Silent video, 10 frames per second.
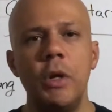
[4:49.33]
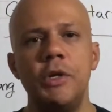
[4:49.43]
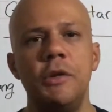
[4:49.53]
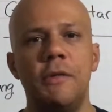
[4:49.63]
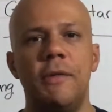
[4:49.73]

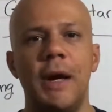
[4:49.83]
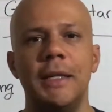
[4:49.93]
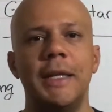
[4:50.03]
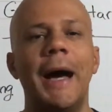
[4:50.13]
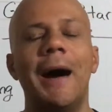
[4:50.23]
Once you
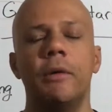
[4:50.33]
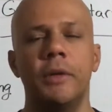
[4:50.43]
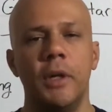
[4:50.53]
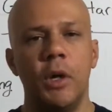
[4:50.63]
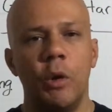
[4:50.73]
find
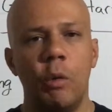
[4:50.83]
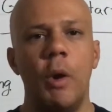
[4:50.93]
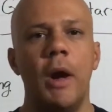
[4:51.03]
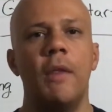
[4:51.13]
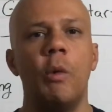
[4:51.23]
out
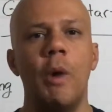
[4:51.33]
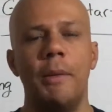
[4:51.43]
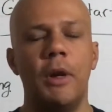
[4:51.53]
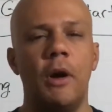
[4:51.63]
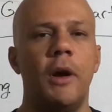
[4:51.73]
where the
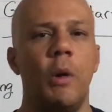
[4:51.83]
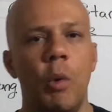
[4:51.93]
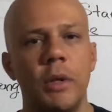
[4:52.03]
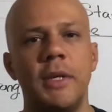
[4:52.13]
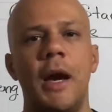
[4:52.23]
webinar and
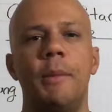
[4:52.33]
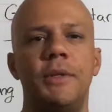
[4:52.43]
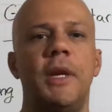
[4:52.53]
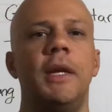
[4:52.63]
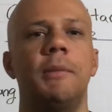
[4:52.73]
what time
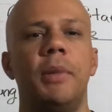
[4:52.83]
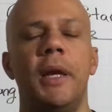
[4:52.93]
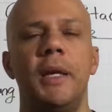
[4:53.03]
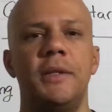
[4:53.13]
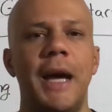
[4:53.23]
is taking place,